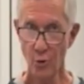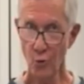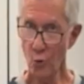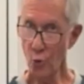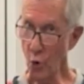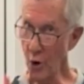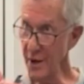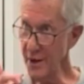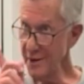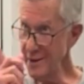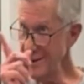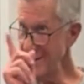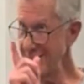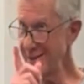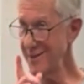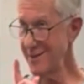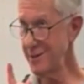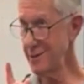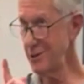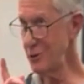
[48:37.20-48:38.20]

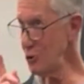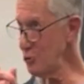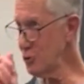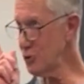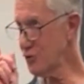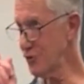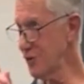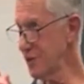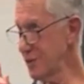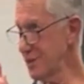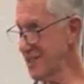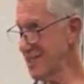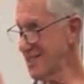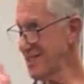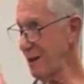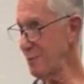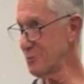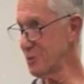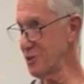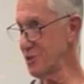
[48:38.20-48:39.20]
One useful
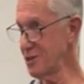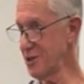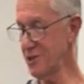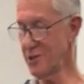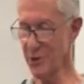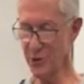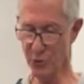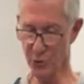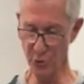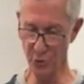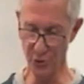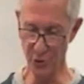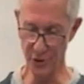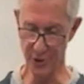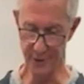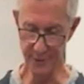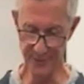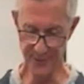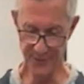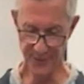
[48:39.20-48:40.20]
exception to this
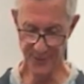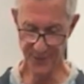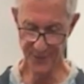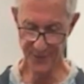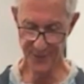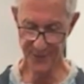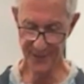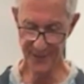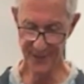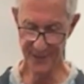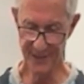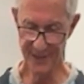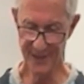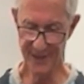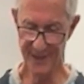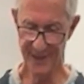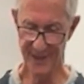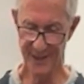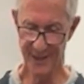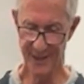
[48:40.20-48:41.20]
rule
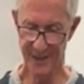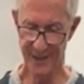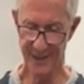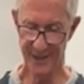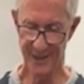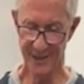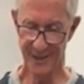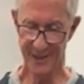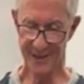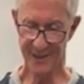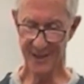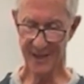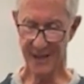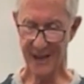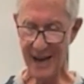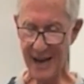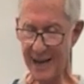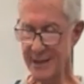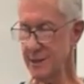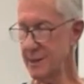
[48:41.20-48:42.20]
is the
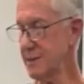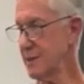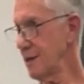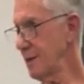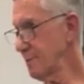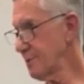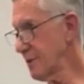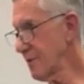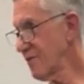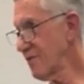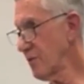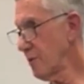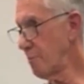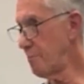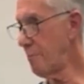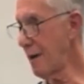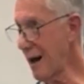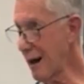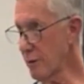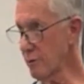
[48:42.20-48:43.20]
concept of the
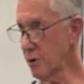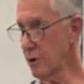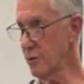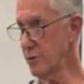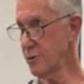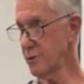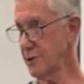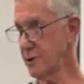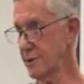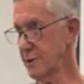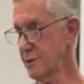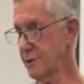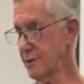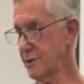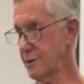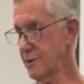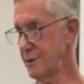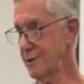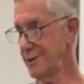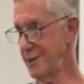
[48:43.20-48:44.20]
borrowed
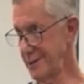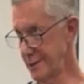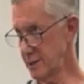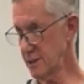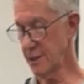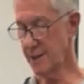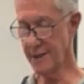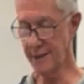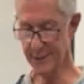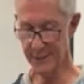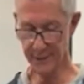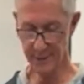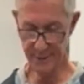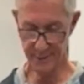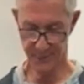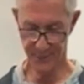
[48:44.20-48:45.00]
intellect.